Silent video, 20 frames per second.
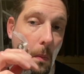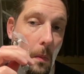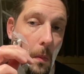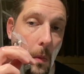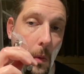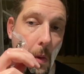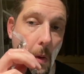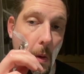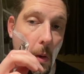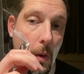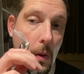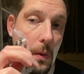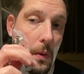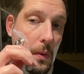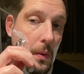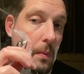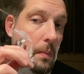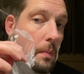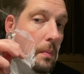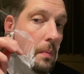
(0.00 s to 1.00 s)
Nice.
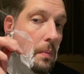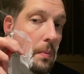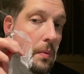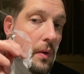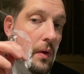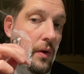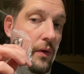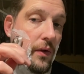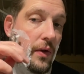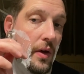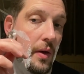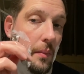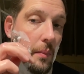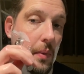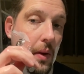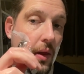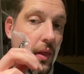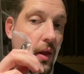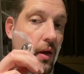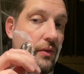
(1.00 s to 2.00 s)
Don't know if you can
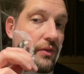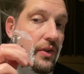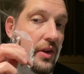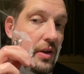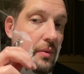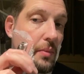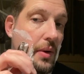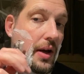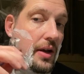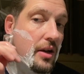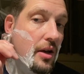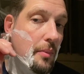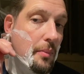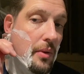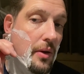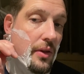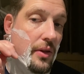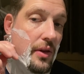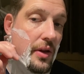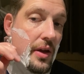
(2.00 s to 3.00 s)
pick that feedback up
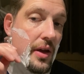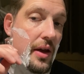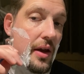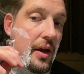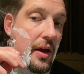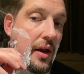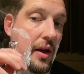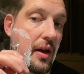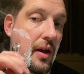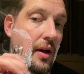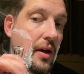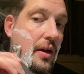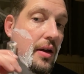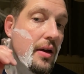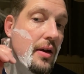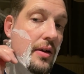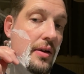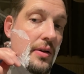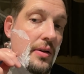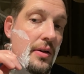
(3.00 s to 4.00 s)
on
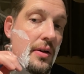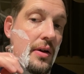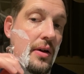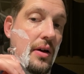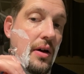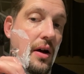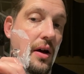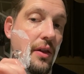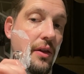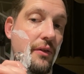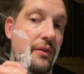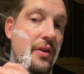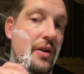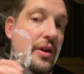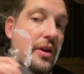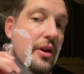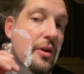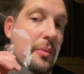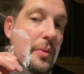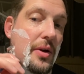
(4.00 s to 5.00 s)
the
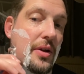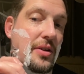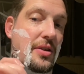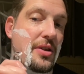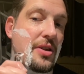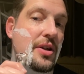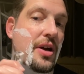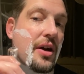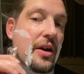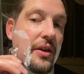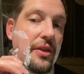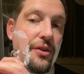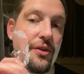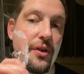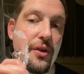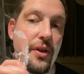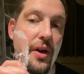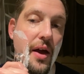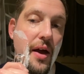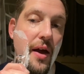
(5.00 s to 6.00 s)
video, but it's cutting through
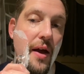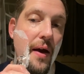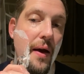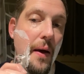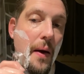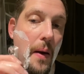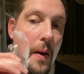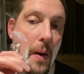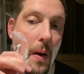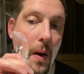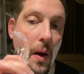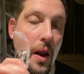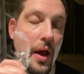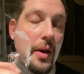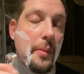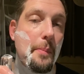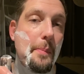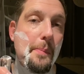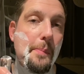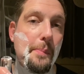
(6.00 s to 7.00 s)
the hair
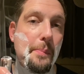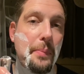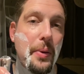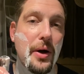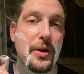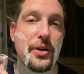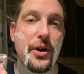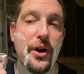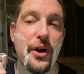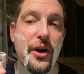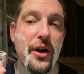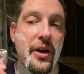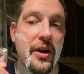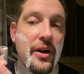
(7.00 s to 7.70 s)
like butter,